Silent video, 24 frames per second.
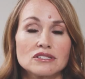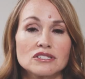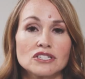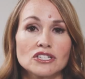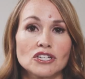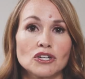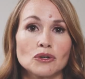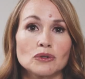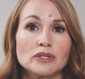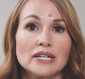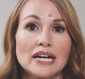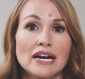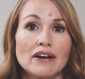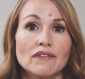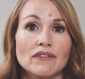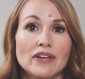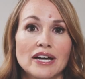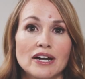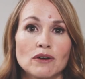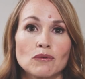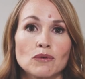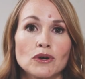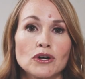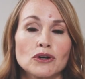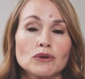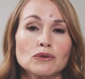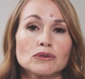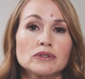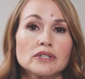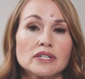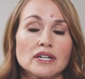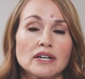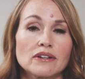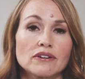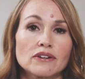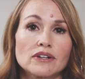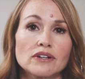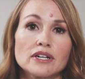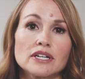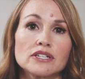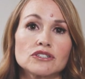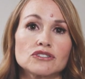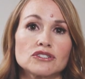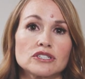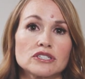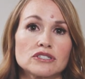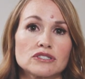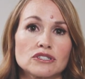us to go down that road that other
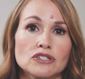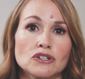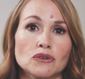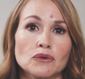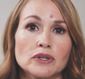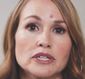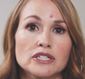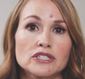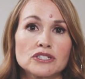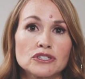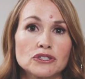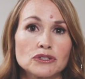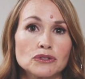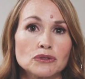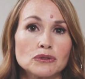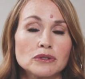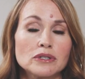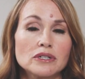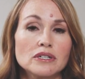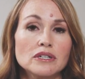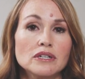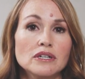countries are going to.